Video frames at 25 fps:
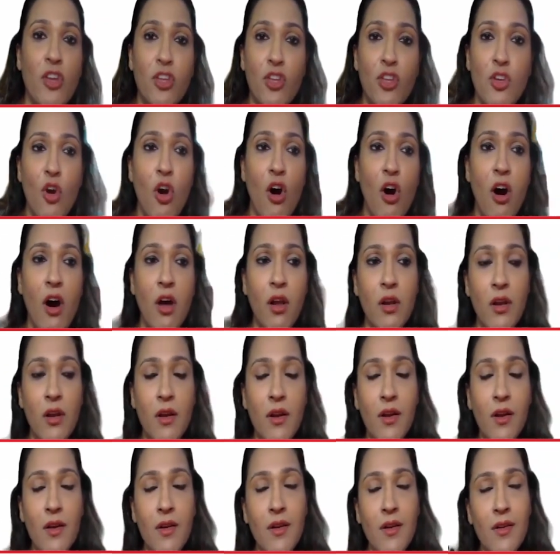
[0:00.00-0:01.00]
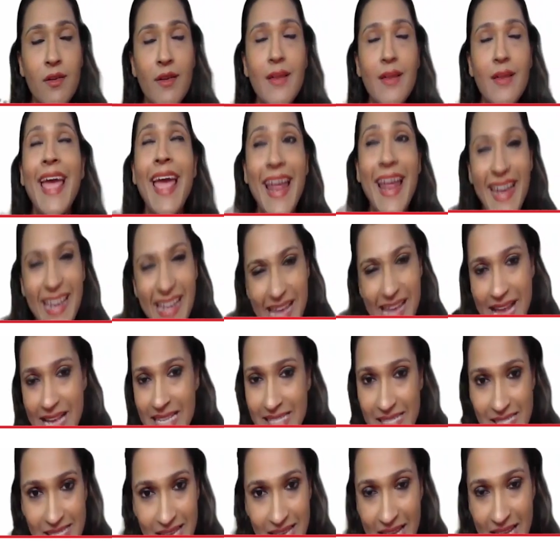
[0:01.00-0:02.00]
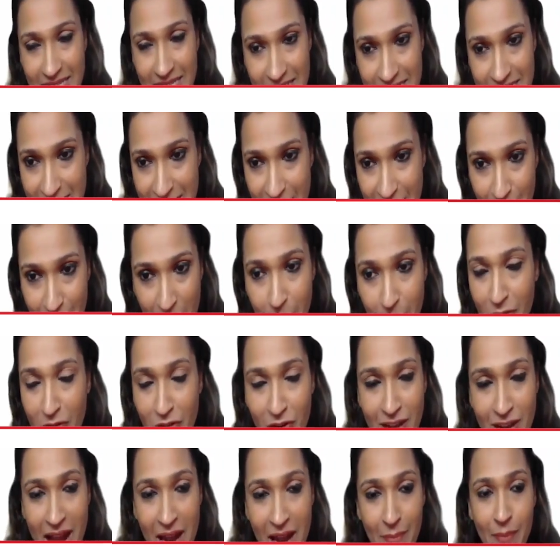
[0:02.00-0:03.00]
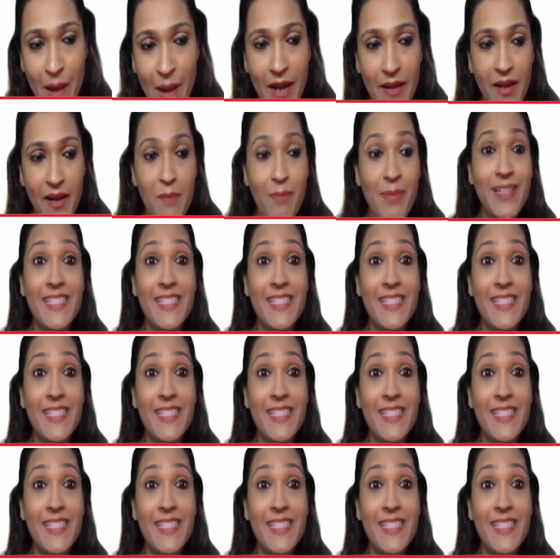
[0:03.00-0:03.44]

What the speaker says: for your any ACCA paper for that matter,